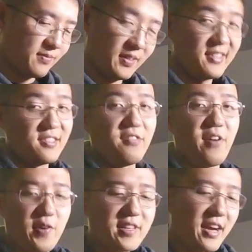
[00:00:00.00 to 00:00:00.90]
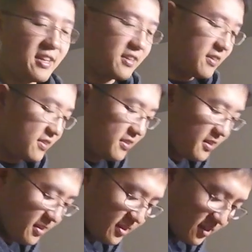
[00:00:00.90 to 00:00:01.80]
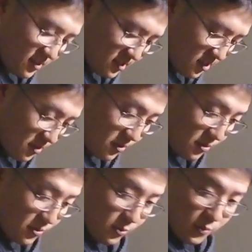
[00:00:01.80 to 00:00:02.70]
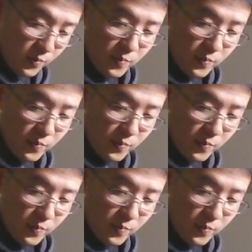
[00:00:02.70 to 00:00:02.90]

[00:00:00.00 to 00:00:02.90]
It's just a very tiny gun. So